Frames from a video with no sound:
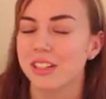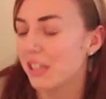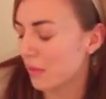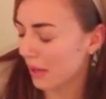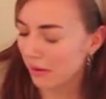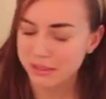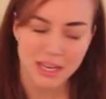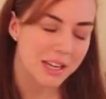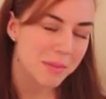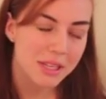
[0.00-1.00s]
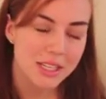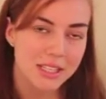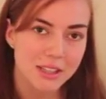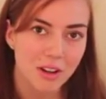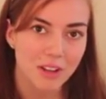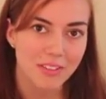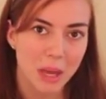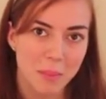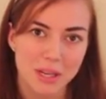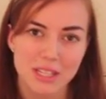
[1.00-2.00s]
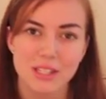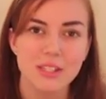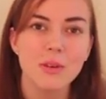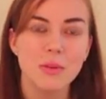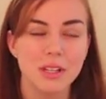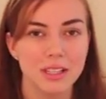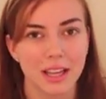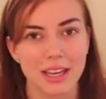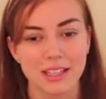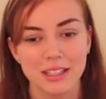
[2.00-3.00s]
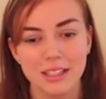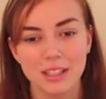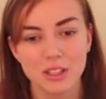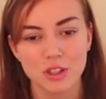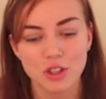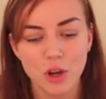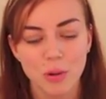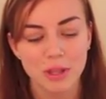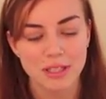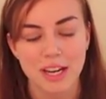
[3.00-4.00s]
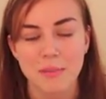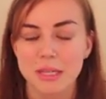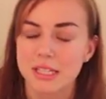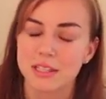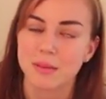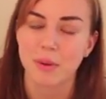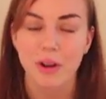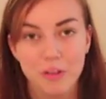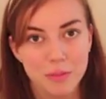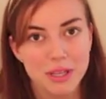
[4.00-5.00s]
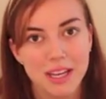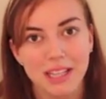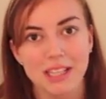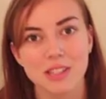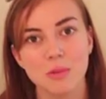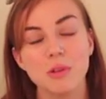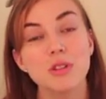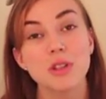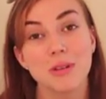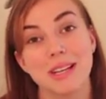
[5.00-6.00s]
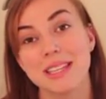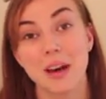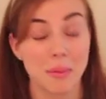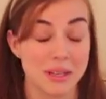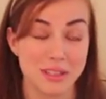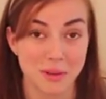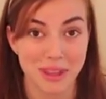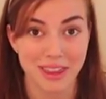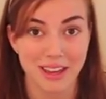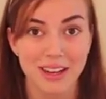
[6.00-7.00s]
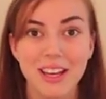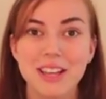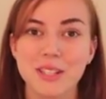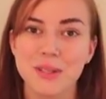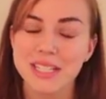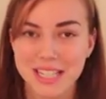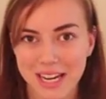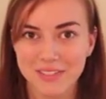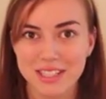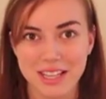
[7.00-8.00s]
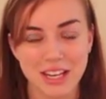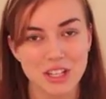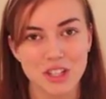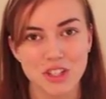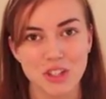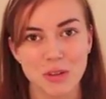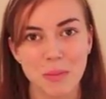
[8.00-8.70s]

without diabetes and all of that, but I still want to like show the diabetes as a part of me, and I still want to show you guys how I deal with it. So today I've decided to do